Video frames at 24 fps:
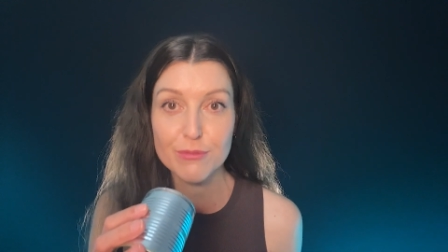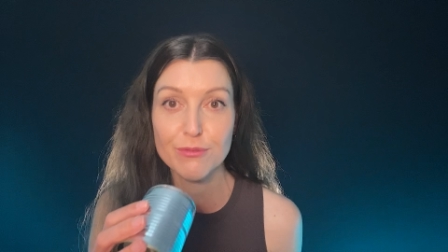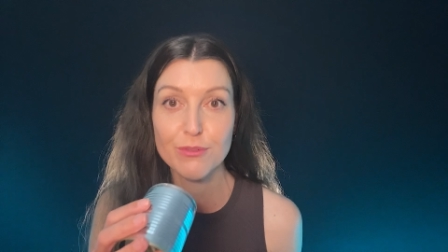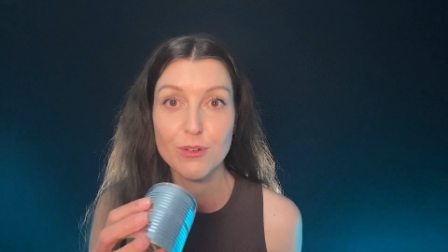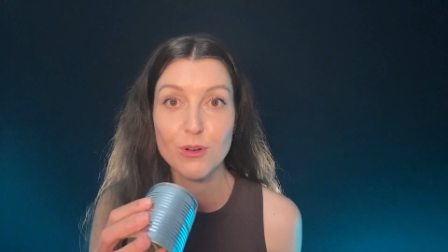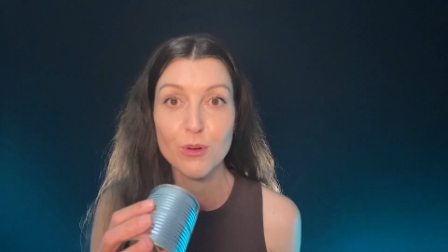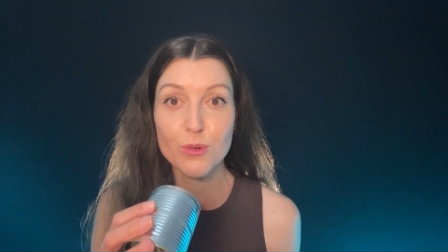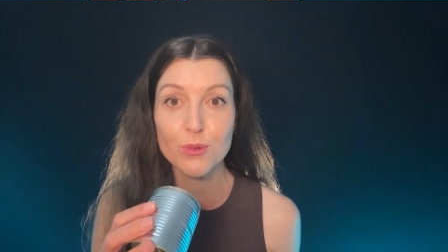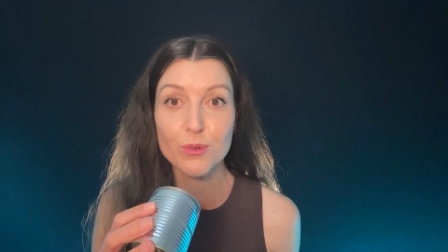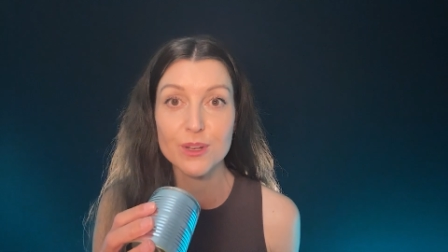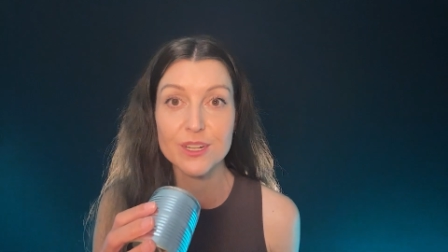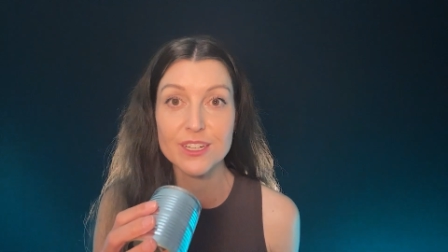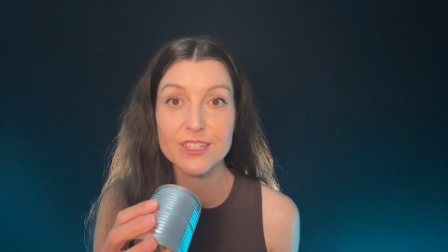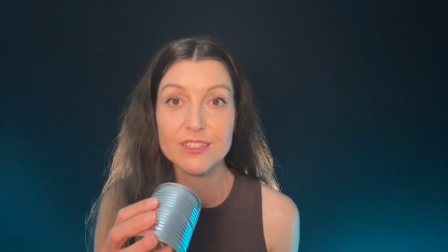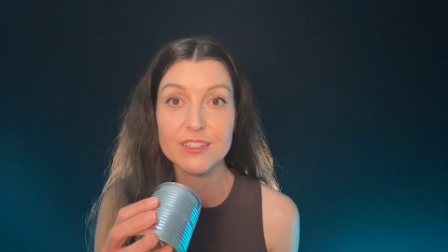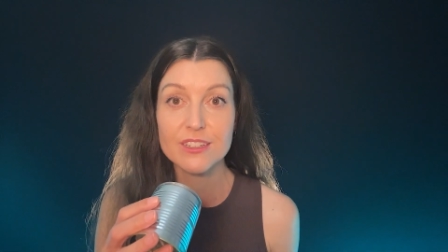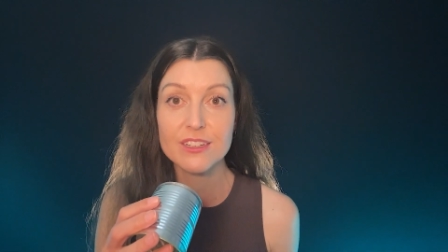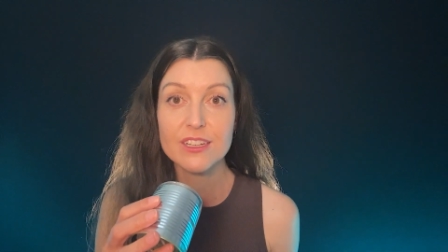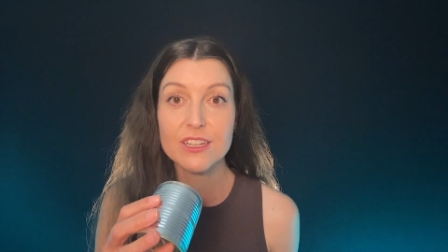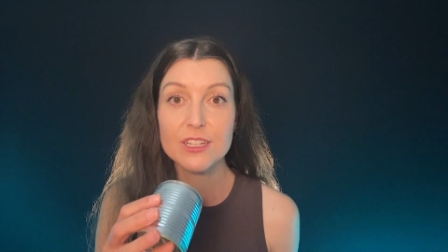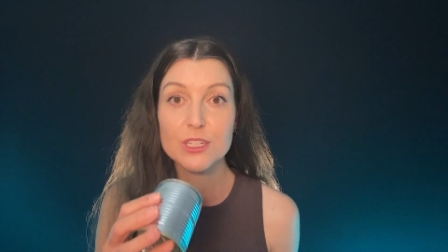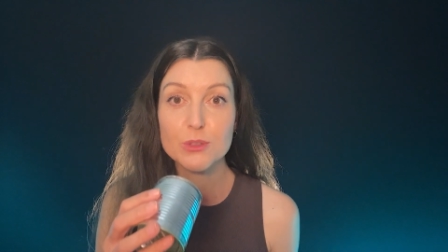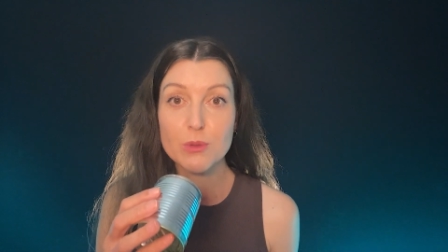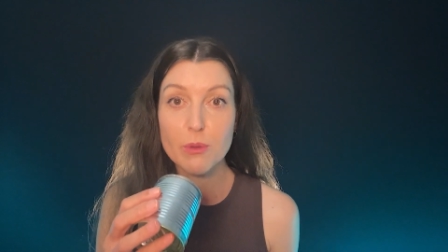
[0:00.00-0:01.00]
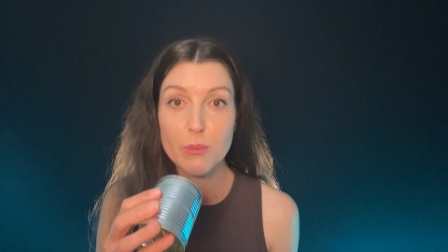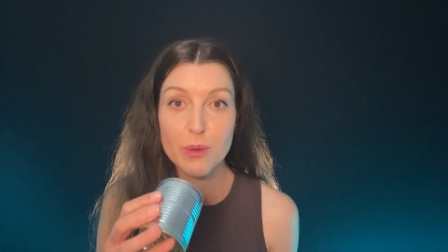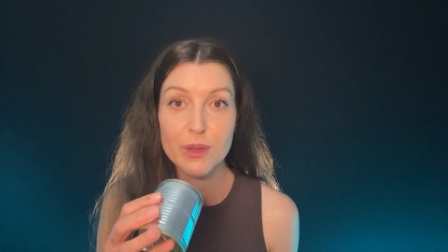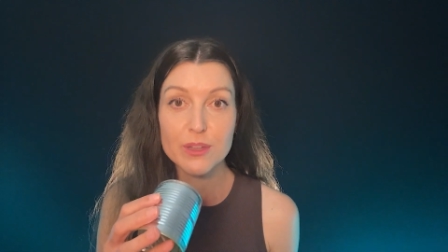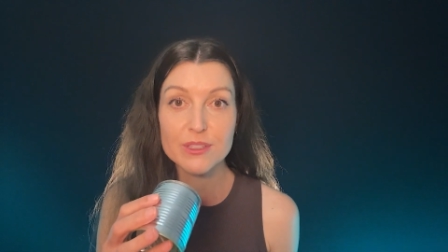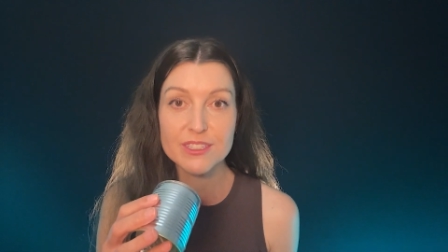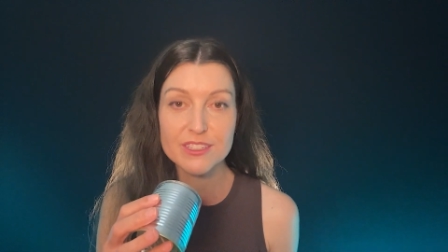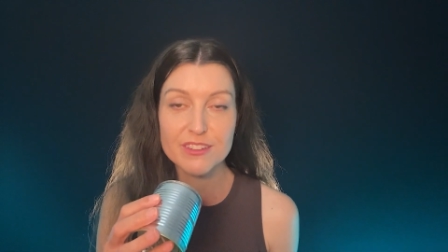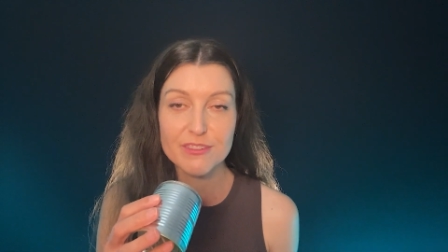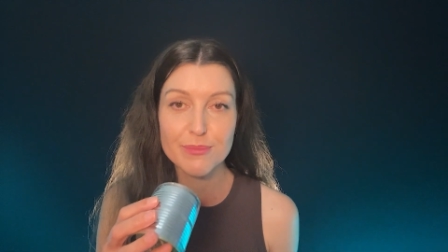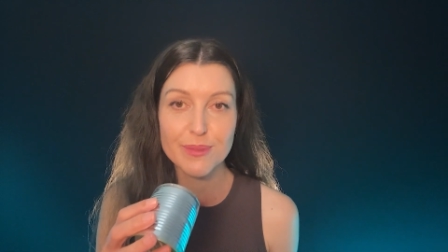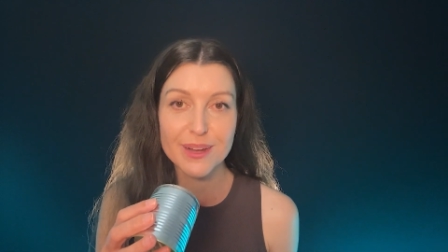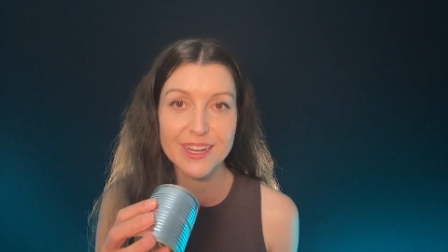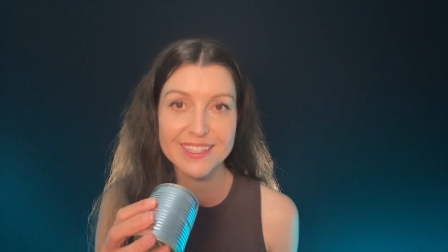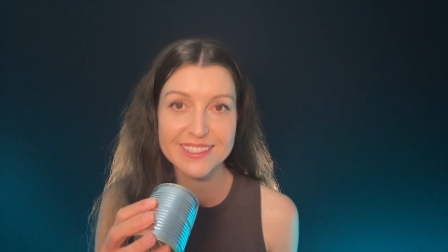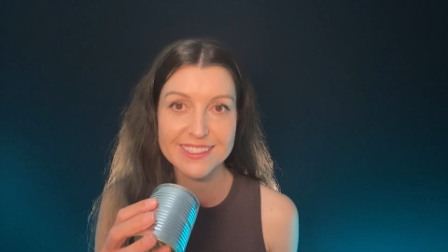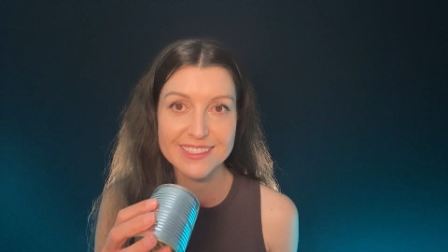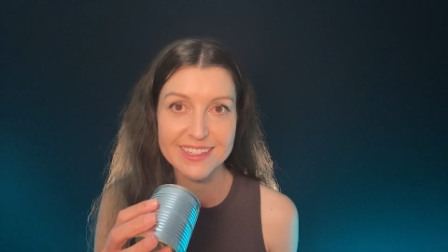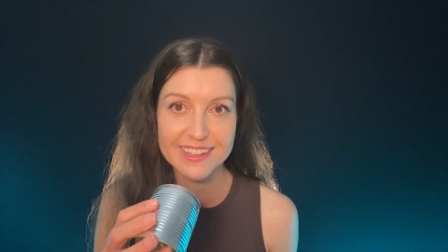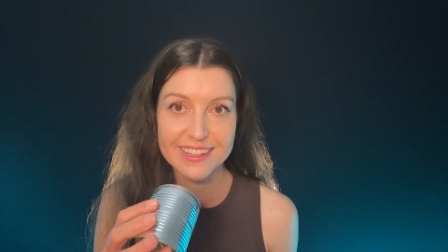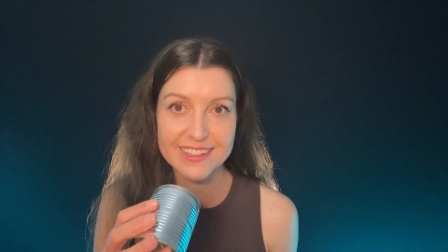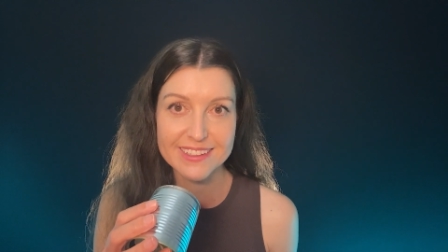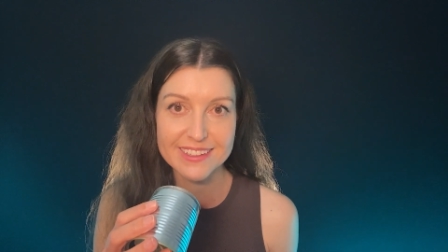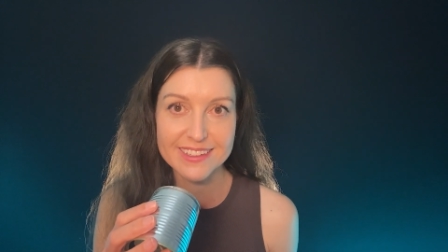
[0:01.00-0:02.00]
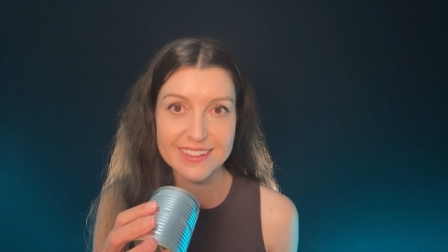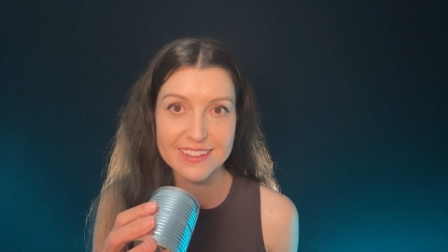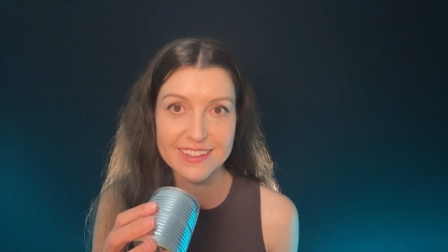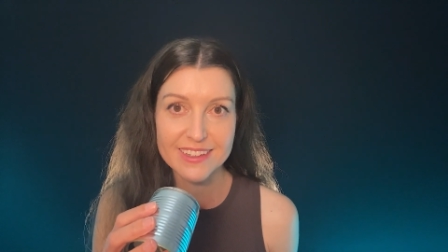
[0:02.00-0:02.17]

forward to a positive mindset.